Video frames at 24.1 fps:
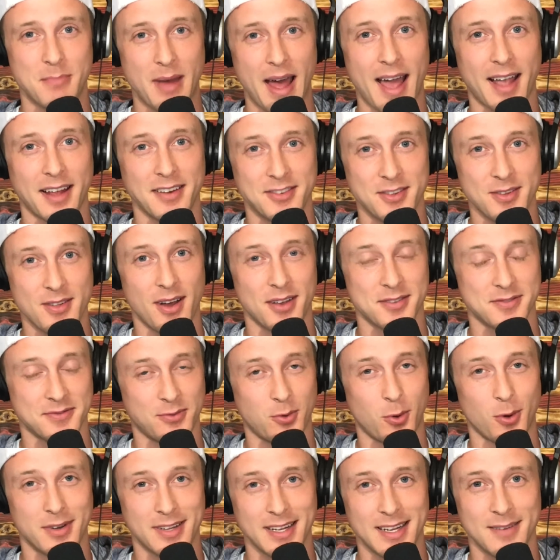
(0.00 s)
back in
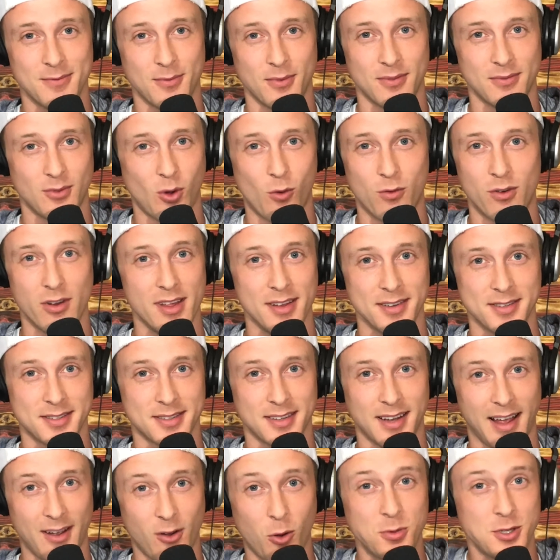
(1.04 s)
2014 over
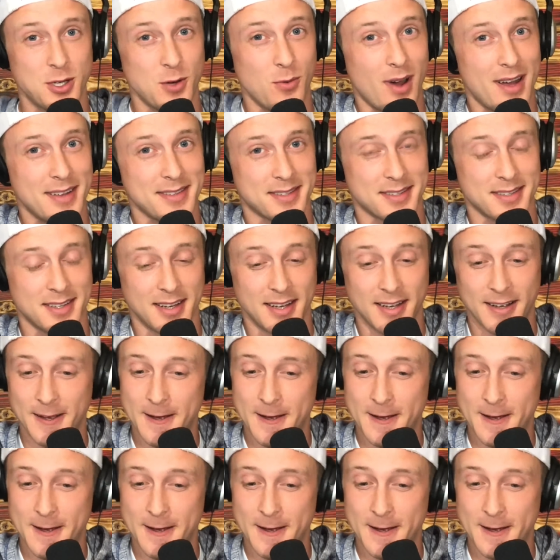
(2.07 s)
this. I hope she was.